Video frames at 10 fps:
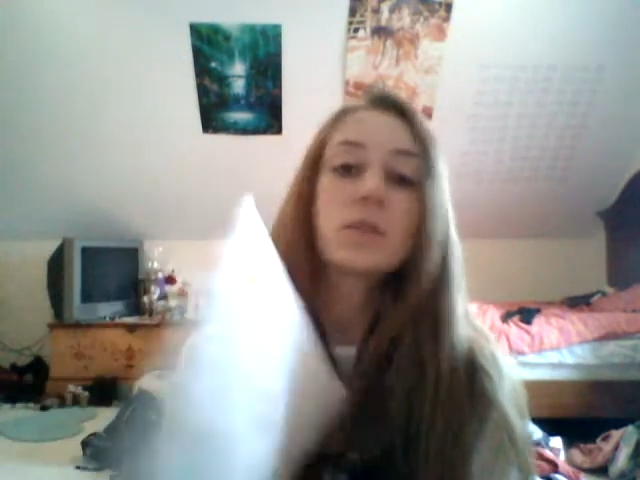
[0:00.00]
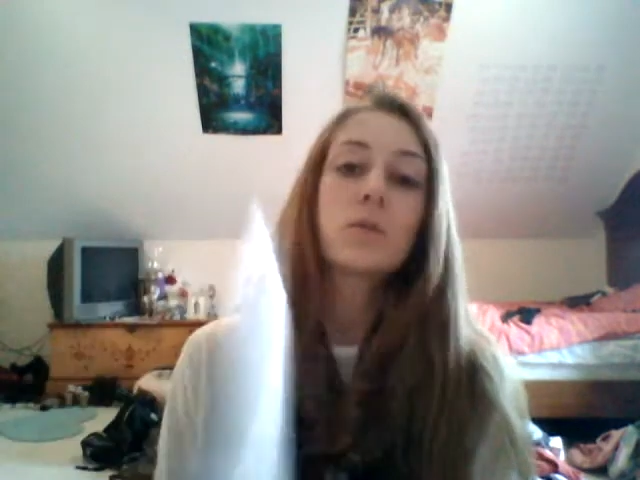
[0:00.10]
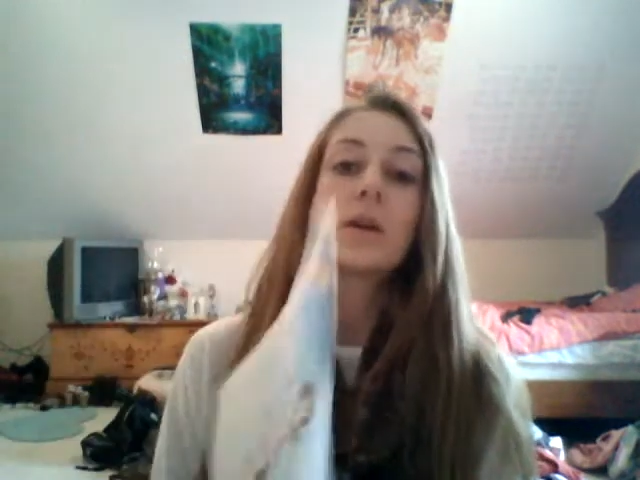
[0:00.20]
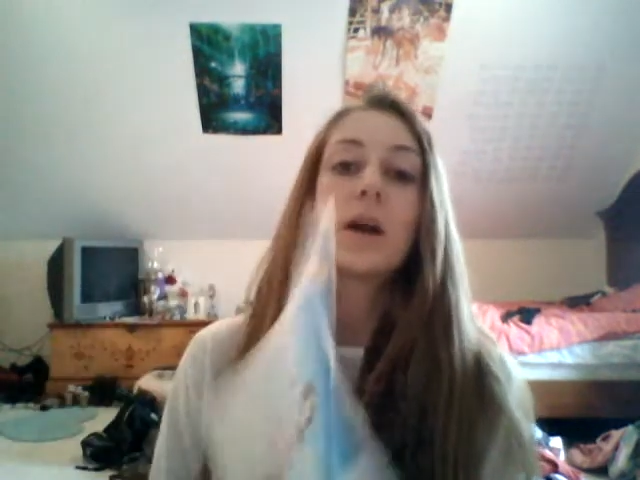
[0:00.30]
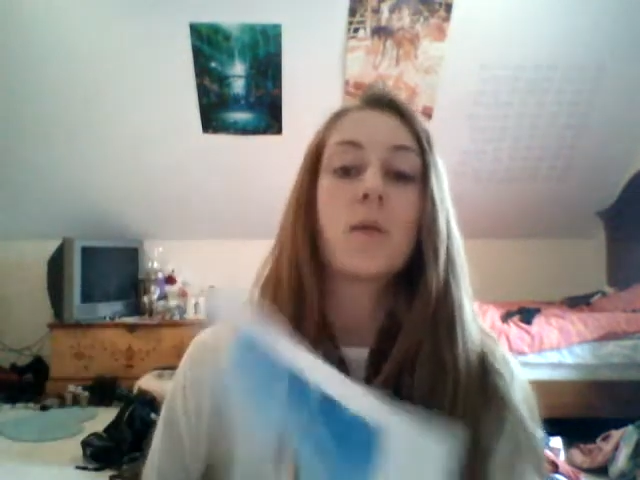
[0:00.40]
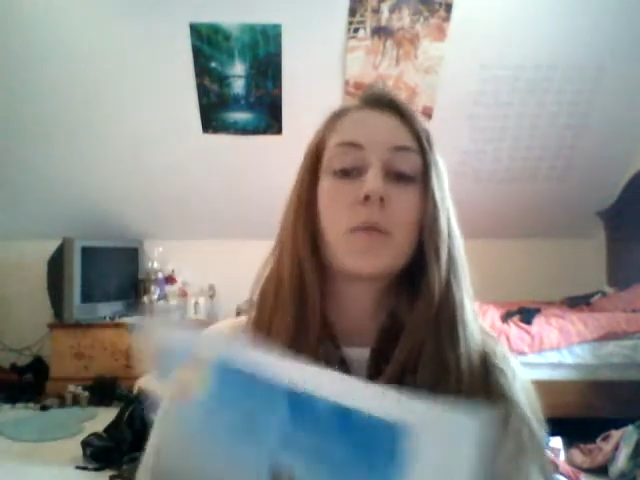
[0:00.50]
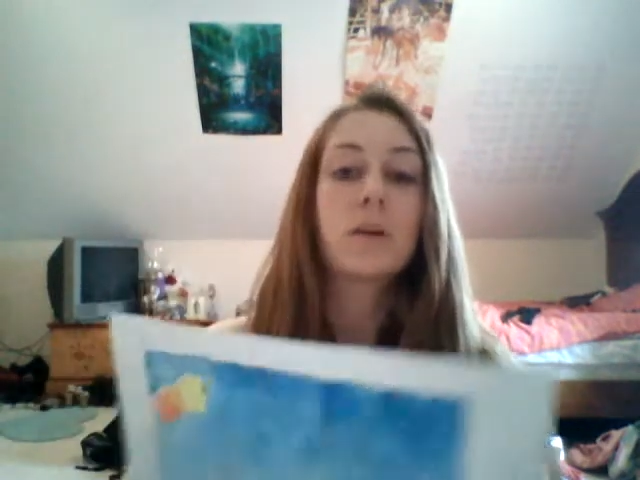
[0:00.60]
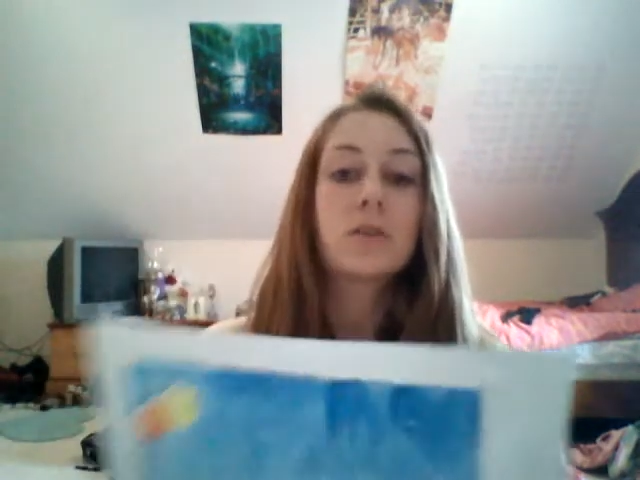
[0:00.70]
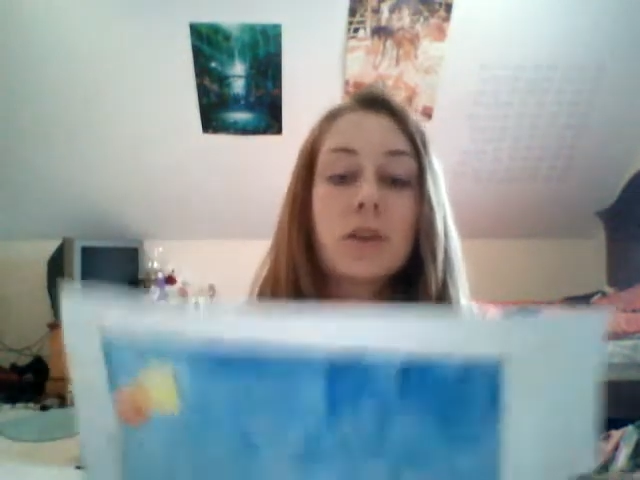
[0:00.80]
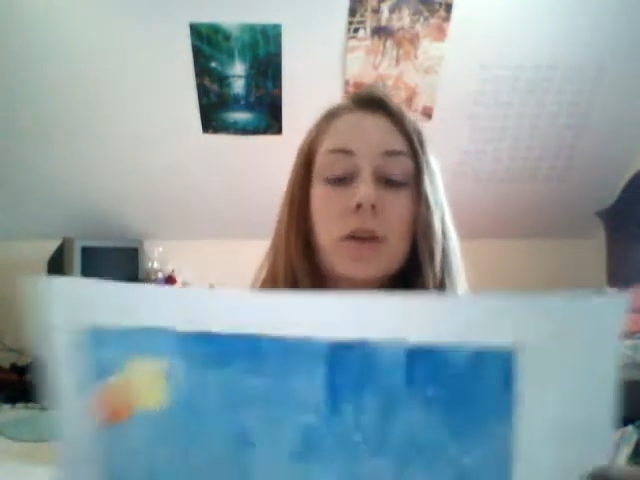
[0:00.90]
this one or not,
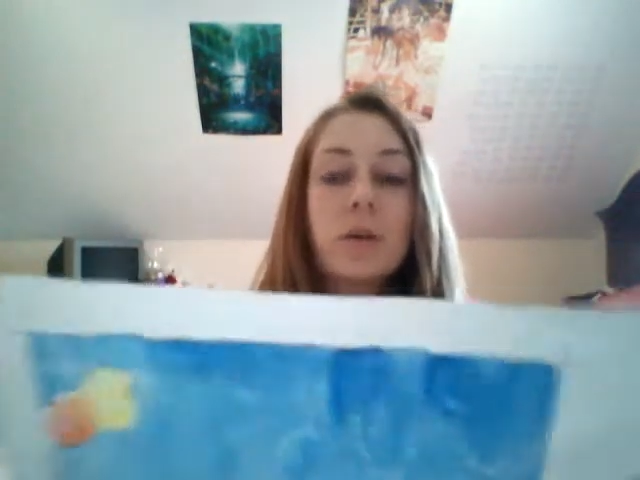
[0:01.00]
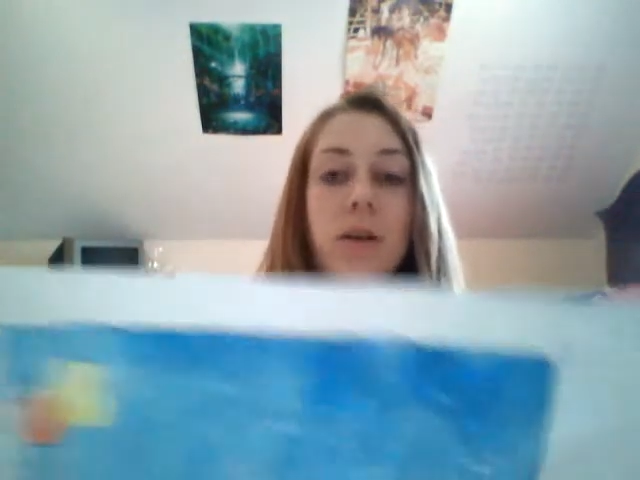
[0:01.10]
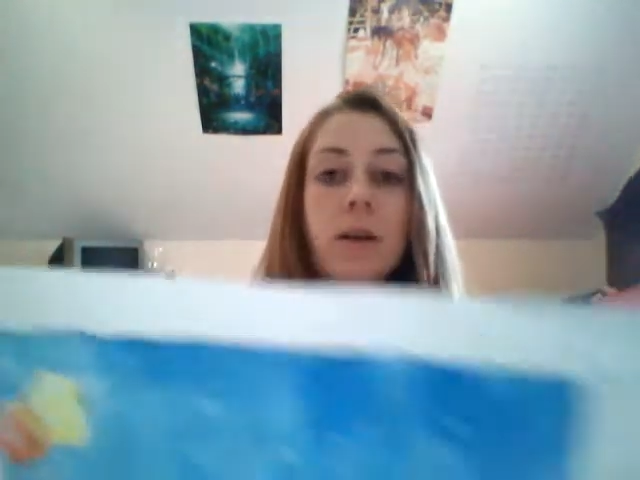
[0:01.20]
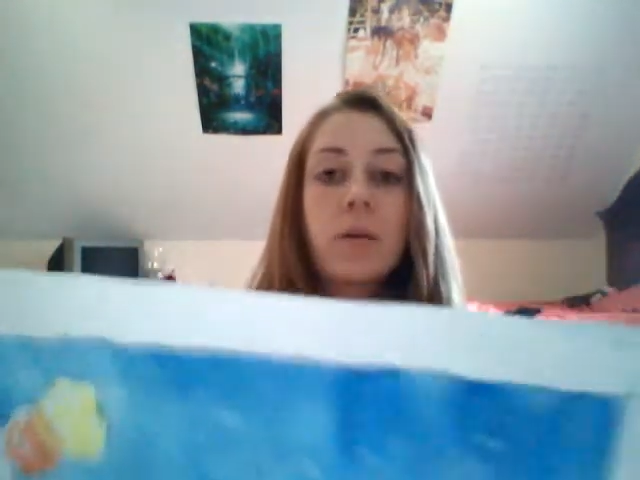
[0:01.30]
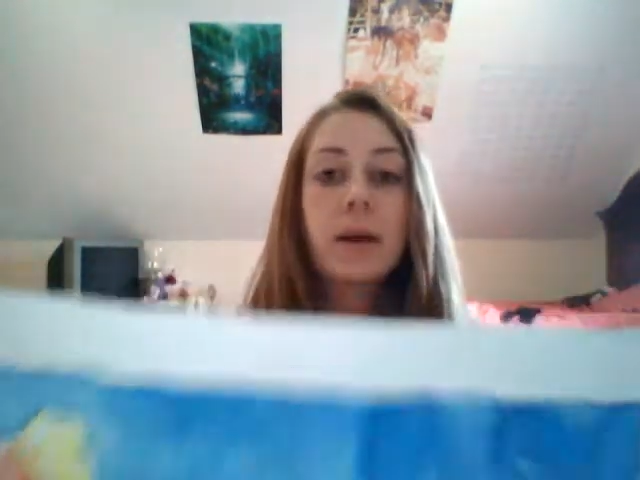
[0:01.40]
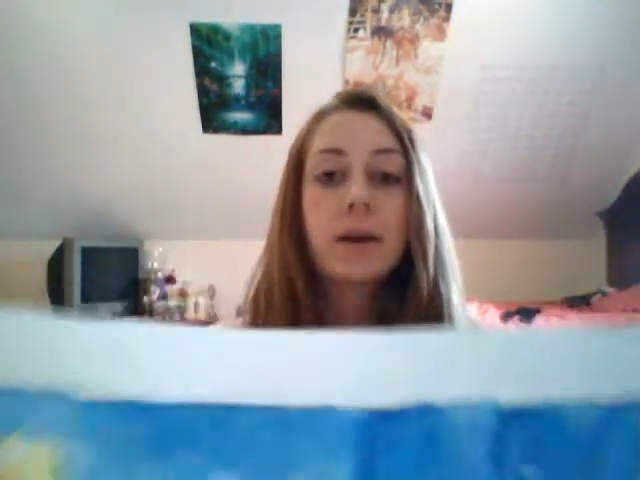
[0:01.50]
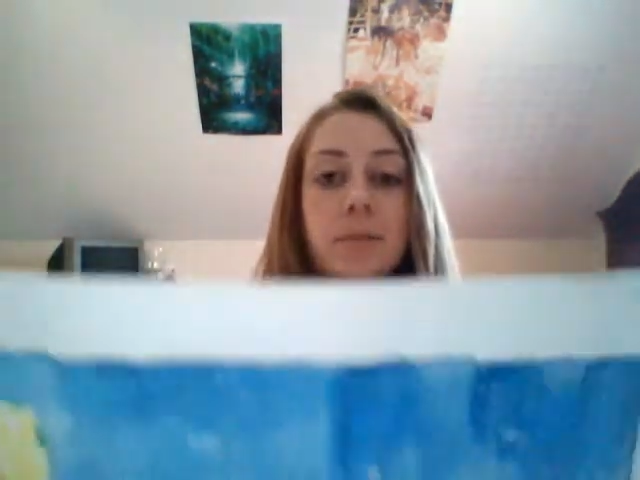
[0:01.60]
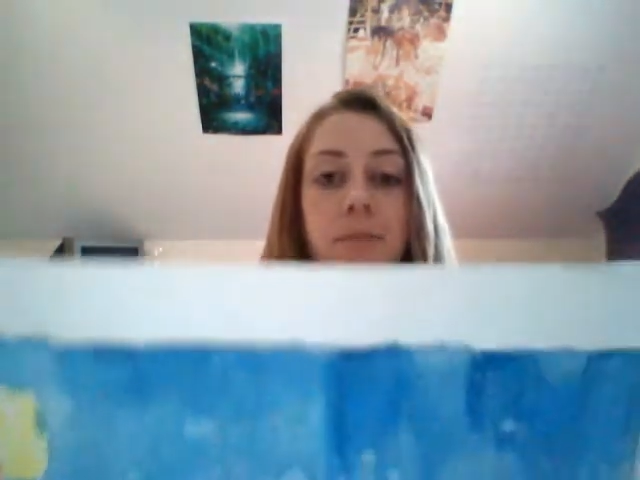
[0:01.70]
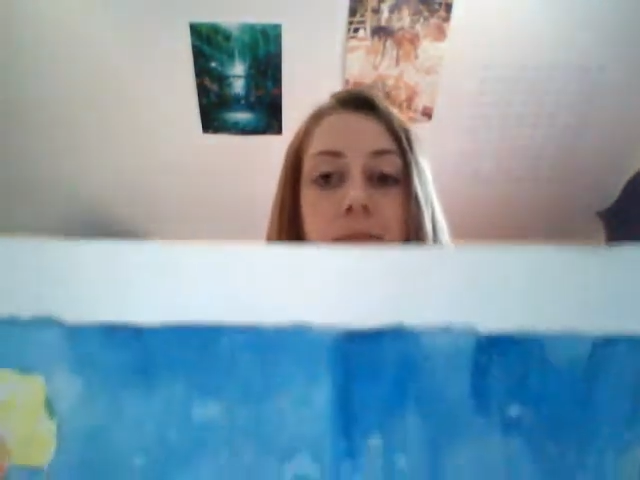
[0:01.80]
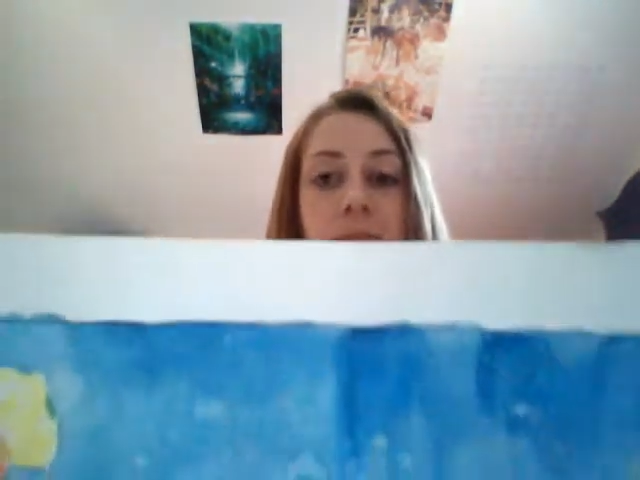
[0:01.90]
but I'll show you it
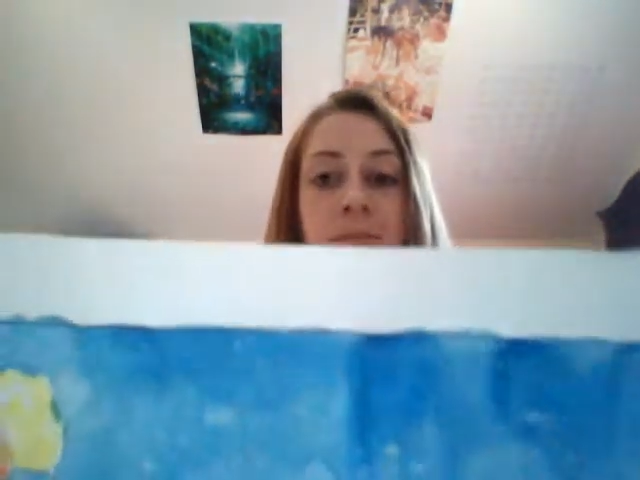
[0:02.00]
anyway.